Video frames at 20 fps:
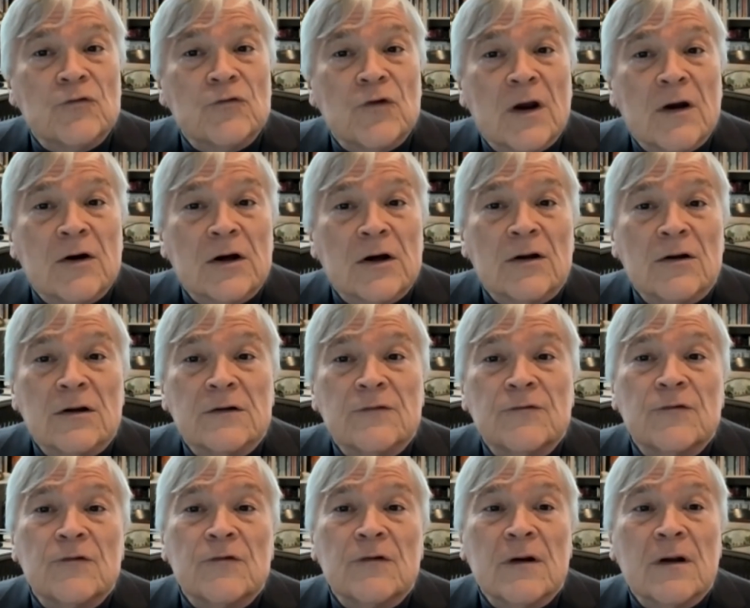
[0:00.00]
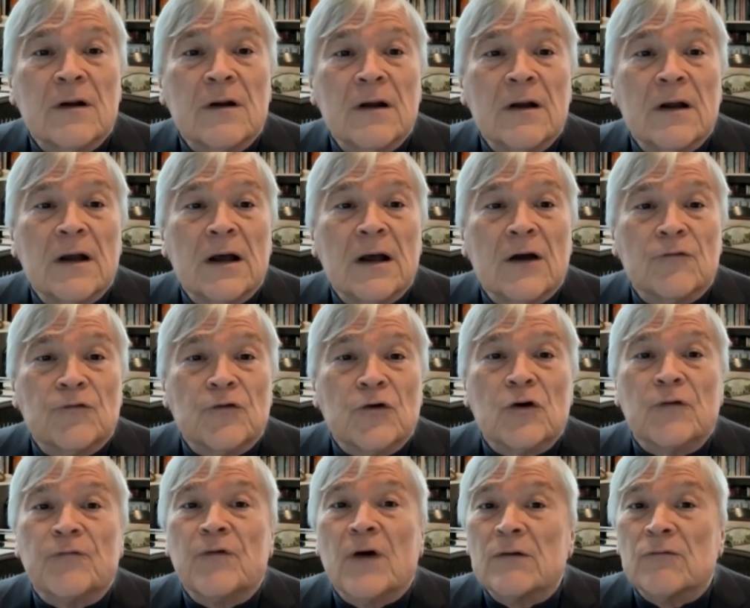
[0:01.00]
Jared Lutz, a
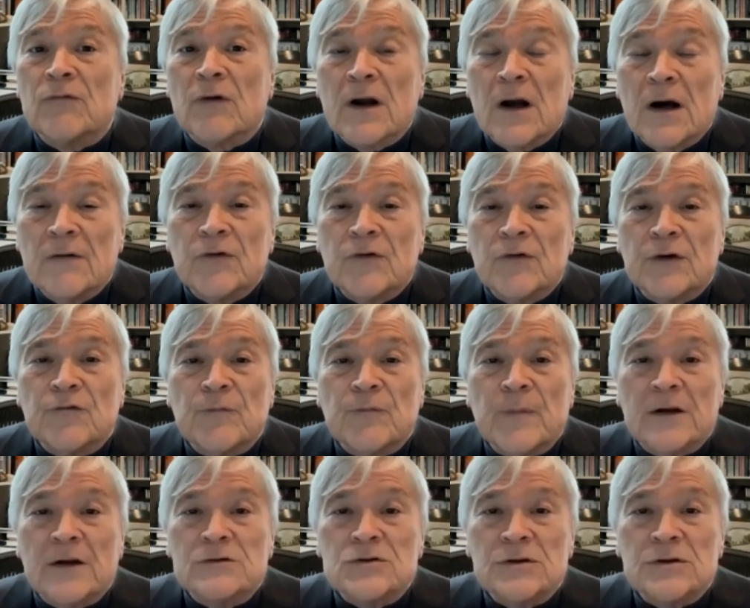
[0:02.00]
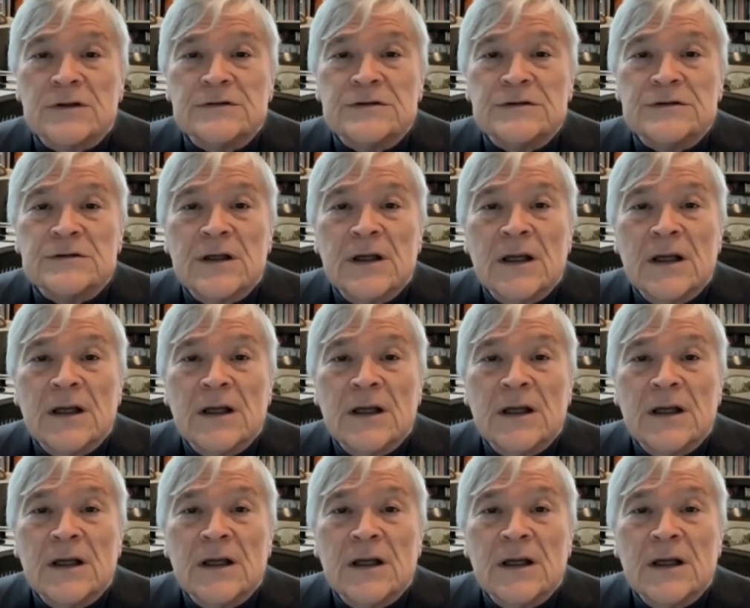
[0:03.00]
certified recovery specialist.